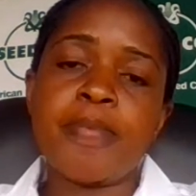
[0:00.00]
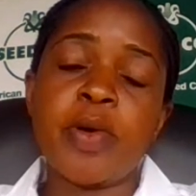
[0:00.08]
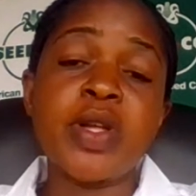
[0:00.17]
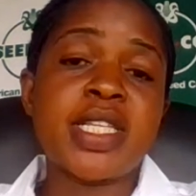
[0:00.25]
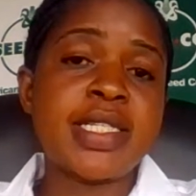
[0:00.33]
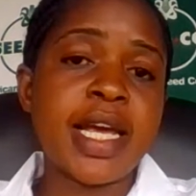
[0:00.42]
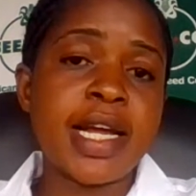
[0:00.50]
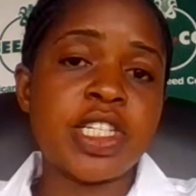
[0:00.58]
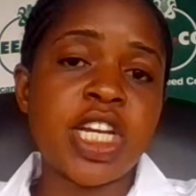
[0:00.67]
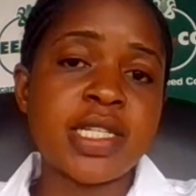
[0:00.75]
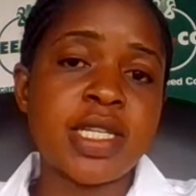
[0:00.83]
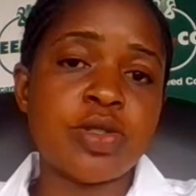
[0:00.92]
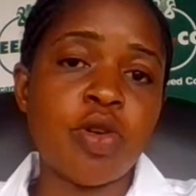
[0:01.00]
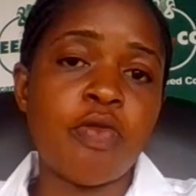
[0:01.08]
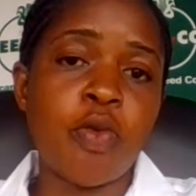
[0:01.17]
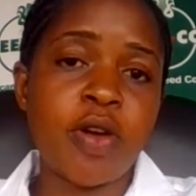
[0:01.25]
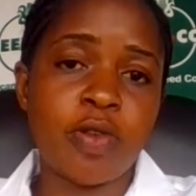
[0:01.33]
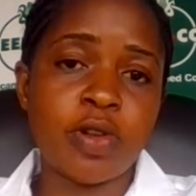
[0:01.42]
withstand chances of
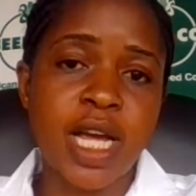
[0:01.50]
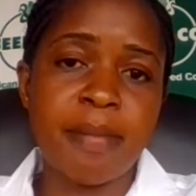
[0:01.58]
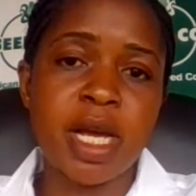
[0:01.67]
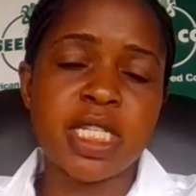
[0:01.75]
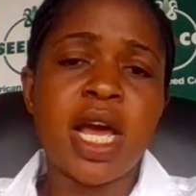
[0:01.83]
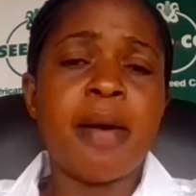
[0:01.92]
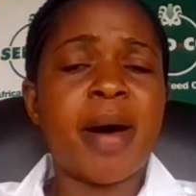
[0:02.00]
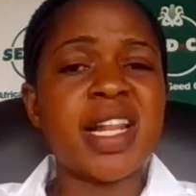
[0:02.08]
weevil damage.